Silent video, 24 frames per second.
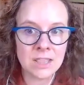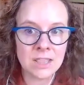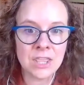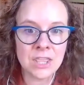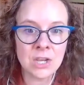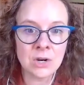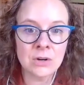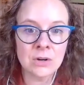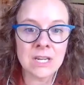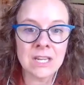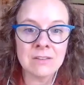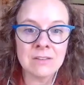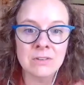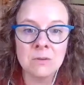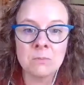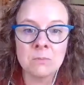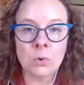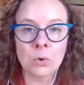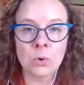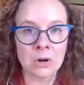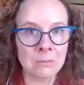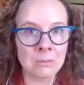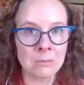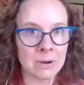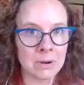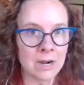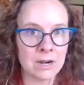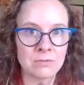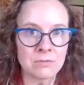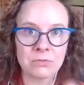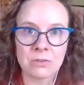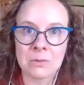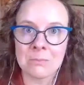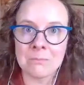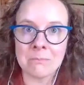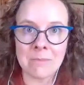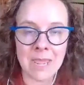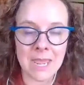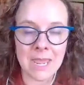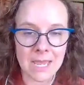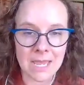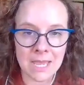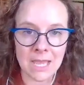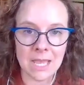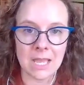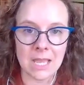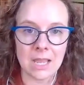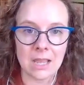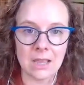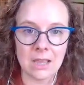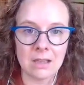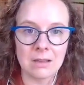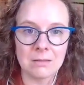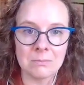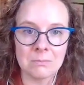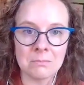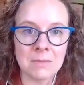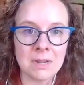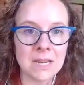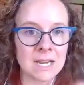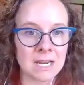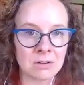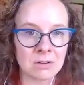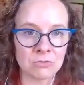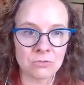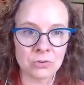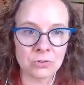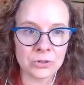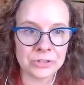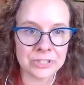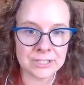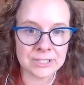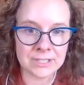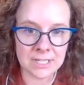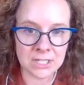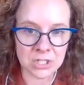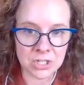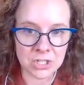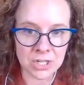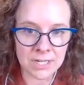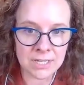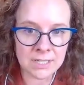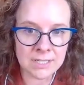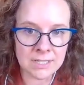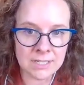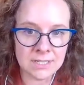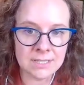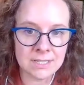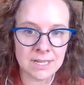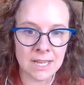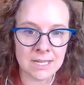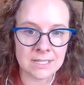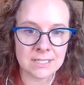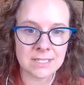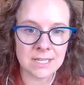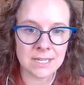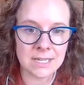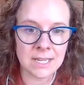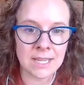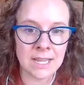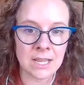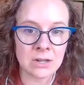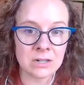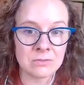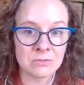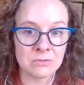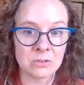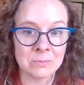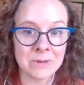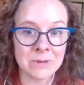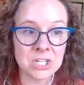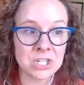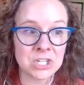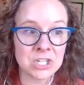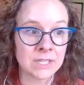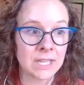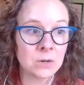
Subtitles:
they're even more impaired from making meaningful decisions and seeking out information.